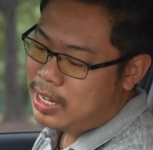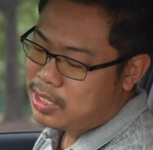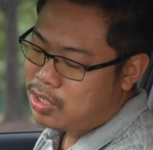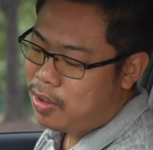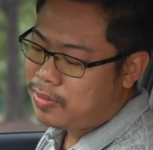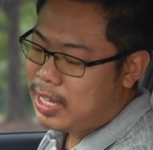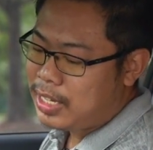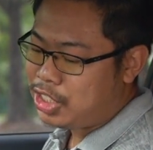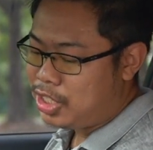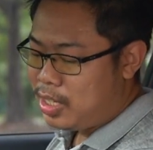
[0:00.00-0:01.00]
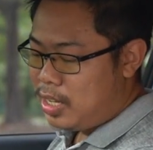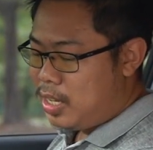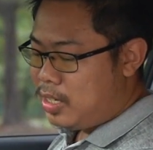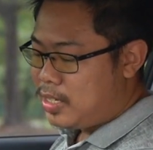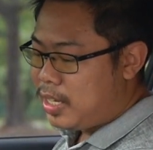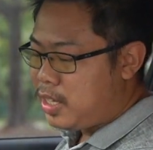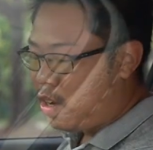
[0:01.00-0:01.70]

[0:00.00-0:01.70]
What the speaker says: soft touch. The center